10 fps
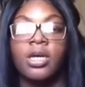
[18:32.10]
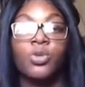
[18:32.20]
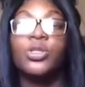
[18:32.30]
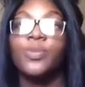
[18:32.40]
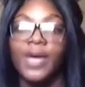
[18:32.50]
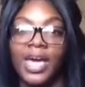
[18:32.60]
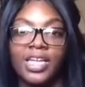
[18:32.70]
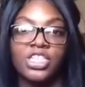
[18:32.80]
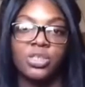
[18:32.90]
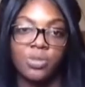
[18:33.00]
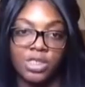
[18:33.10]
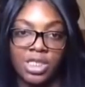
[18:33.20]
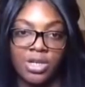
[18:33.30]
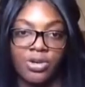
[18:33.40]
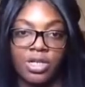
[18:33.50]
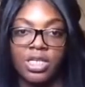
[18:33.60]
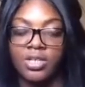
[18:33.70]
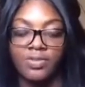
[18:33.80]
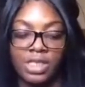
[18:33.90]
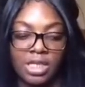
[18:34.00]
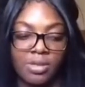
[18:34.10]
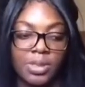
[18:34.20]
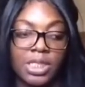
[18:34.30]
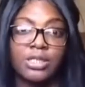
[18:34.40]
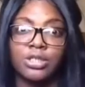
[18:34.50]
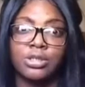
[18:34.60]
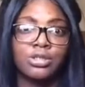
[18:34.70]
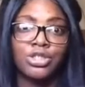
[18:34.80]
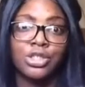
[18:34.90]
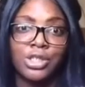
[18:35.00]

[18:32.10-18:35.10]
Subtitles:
really bad, and she miscarried and everything because she